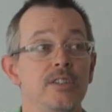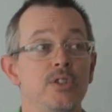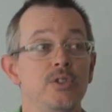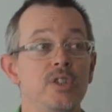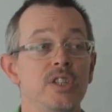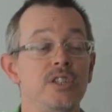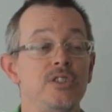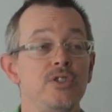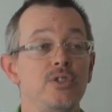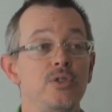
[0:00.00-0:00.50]
you
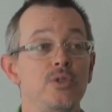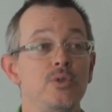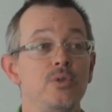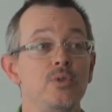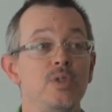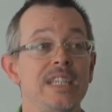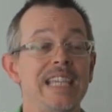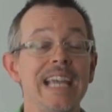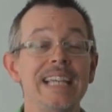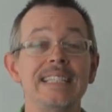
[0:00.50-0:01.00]
need
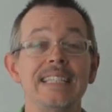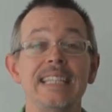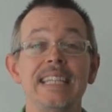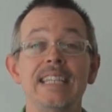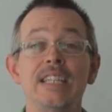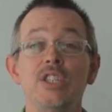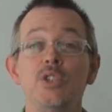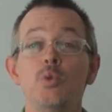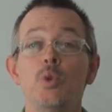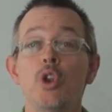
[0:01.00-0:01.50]
to get
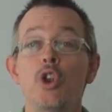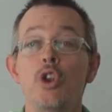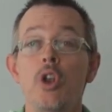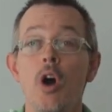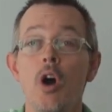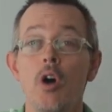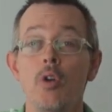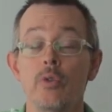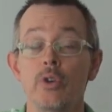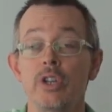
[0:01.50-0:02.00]
into a
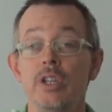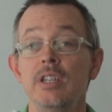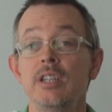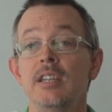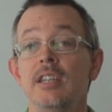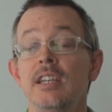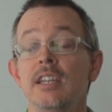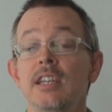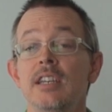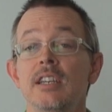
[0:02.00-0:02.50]

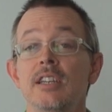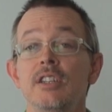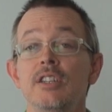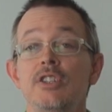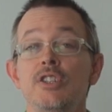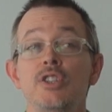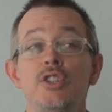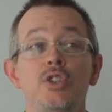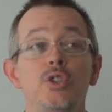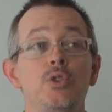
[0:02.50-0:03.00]
lorry
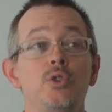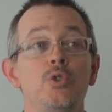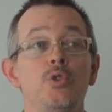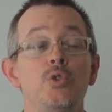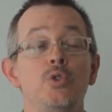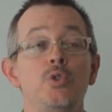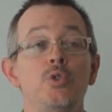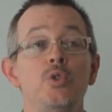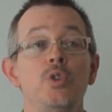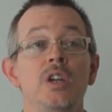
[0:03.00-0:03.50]

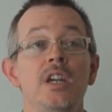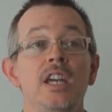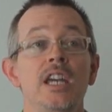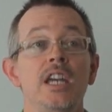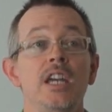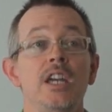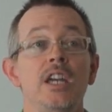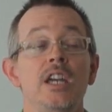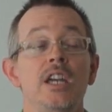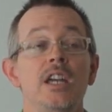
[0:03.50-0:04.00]
to
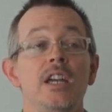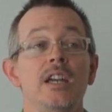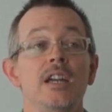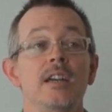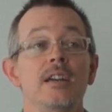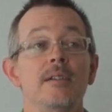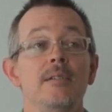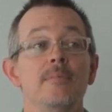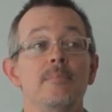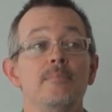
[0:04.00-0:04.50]

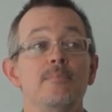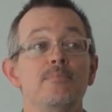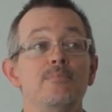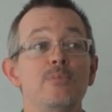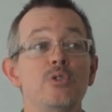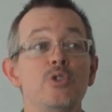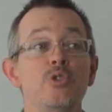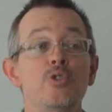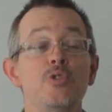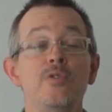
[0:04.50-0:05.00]

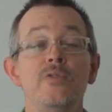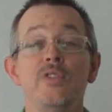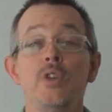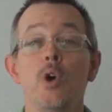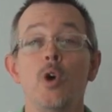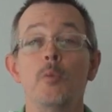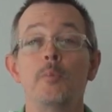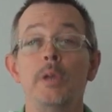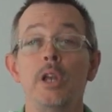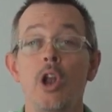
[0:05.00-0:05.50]
move
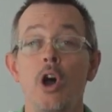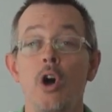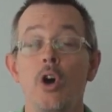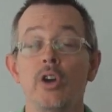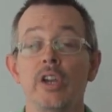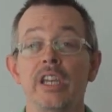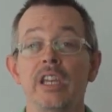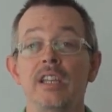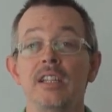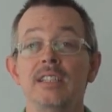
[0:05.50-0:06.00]
your
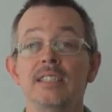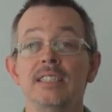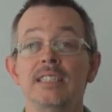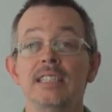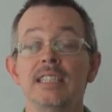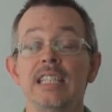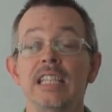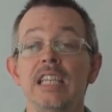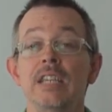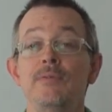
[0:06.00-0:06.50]

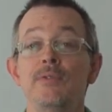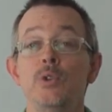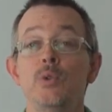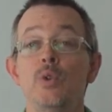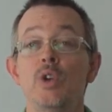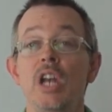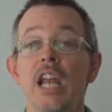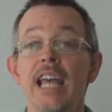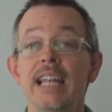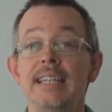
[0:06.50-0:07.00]
belongings if
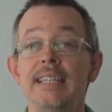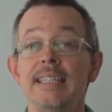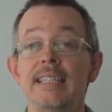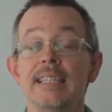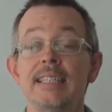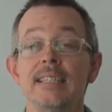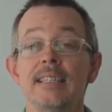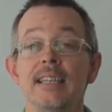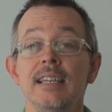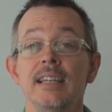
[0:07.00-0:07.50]
you
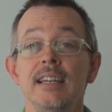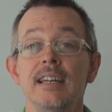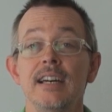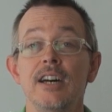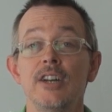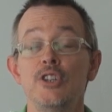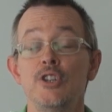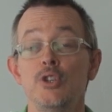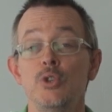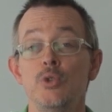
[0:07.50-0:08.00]
let
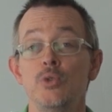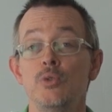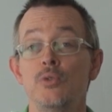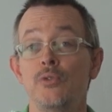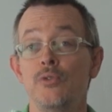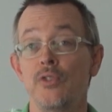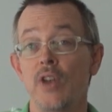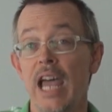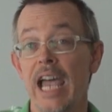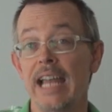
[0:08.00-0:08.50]
a new
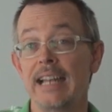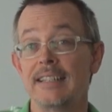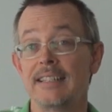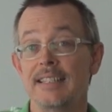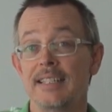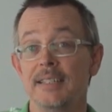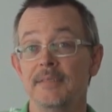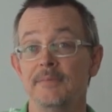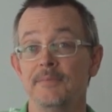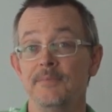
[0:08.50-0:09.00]

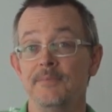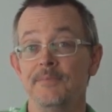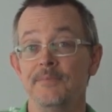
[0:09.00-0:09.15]
flat.